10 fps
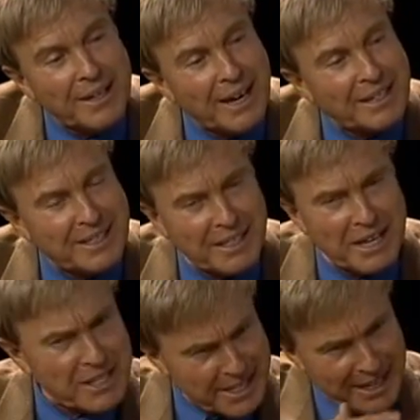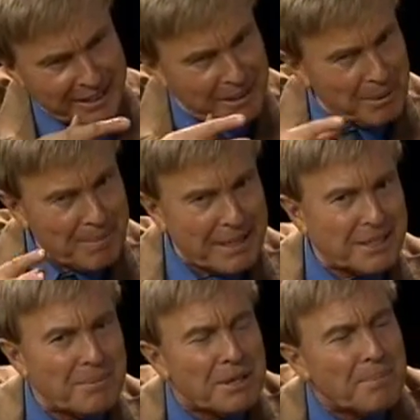Yeah. Can you say a little bit about
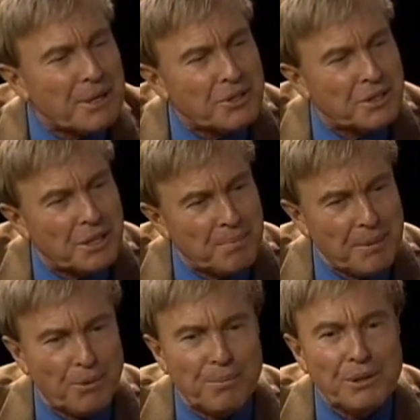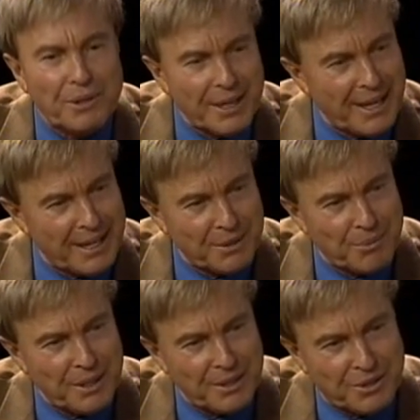some of the pictures that people will be looking at as
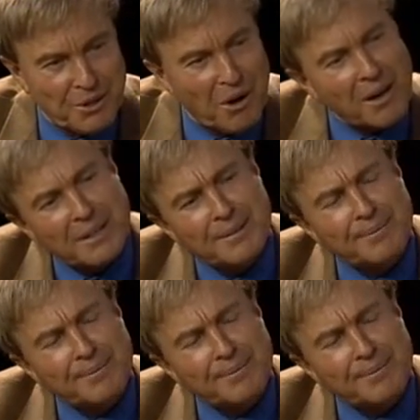we talk?